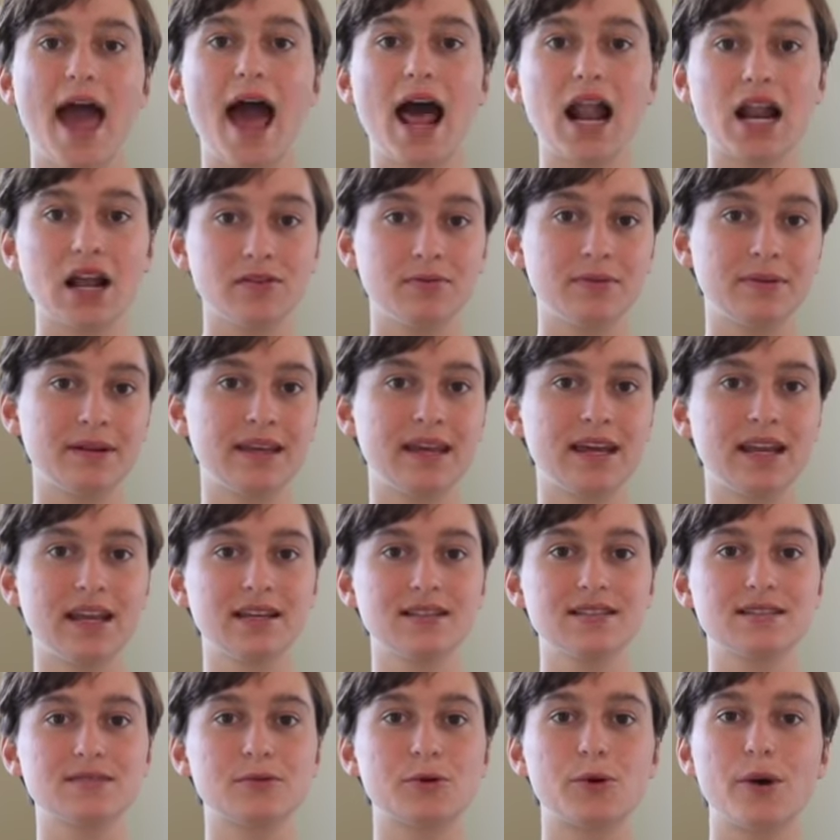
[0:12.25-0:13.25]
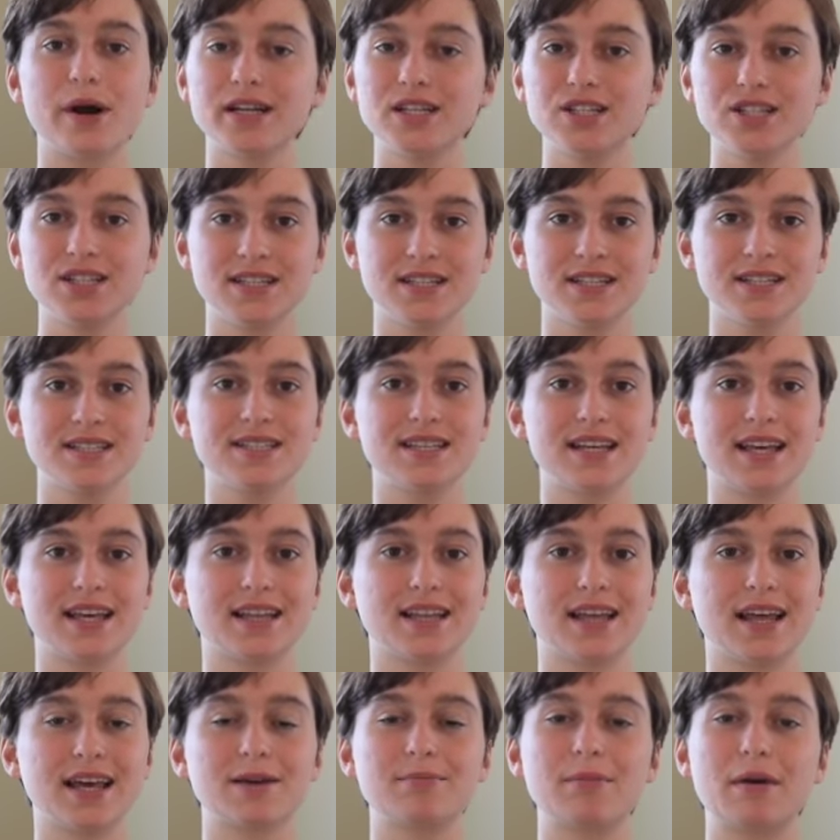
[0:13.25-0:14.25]
And I've been getting some questions
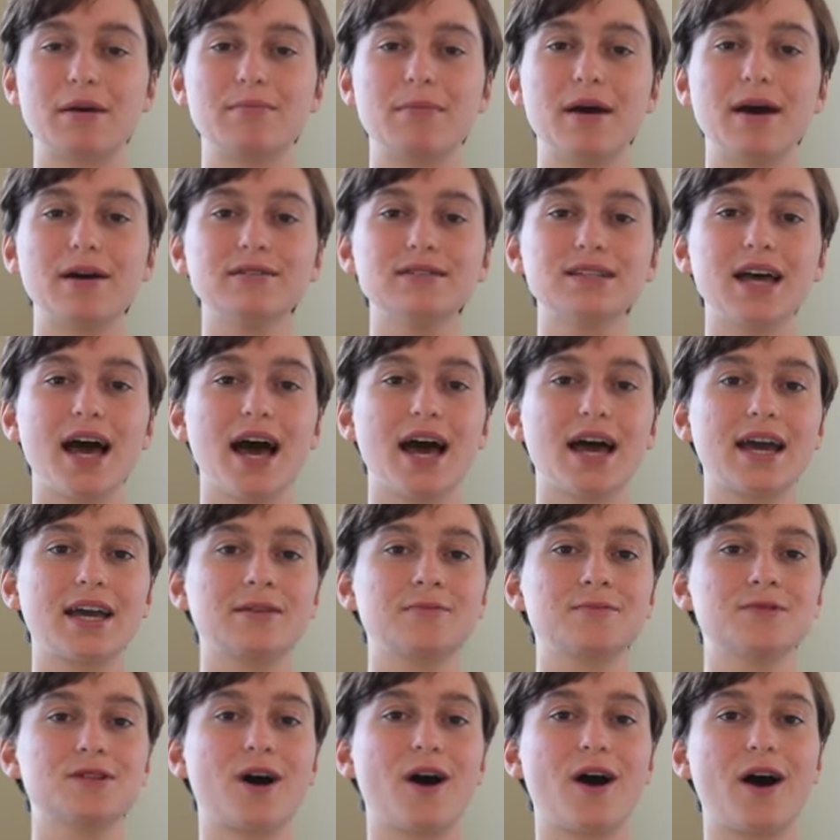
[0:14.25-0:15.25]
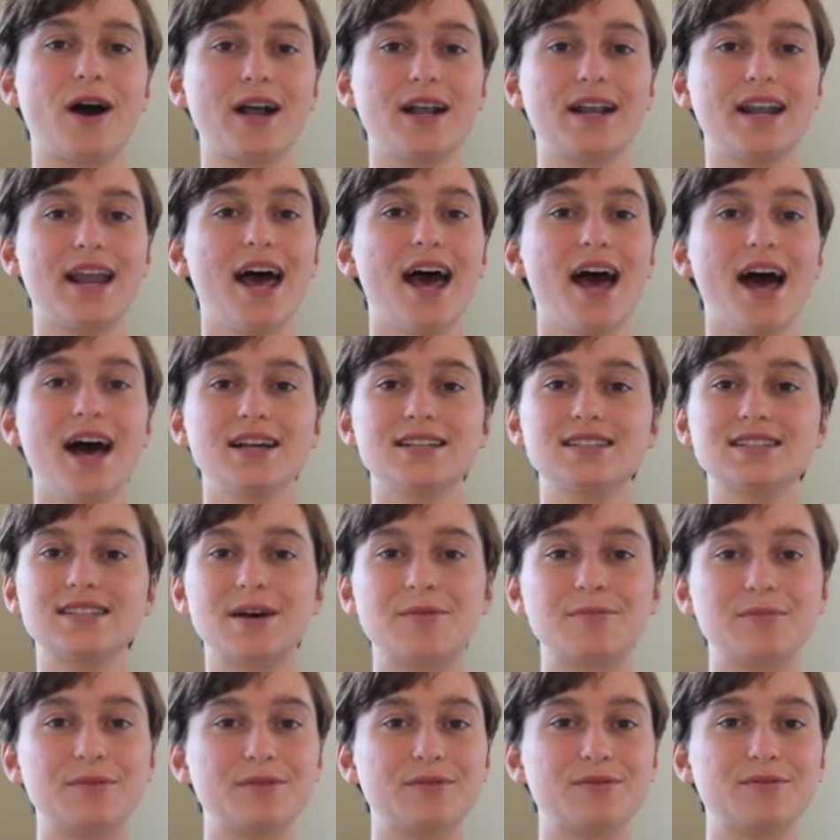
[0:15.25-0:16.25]
in my mail times on
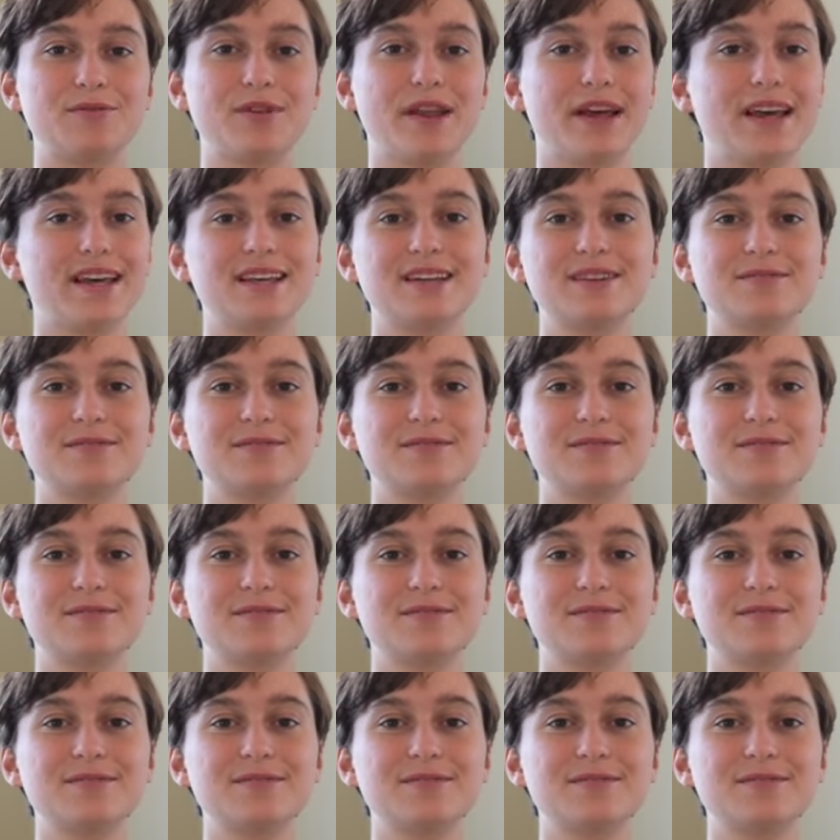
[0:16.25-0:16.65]
some of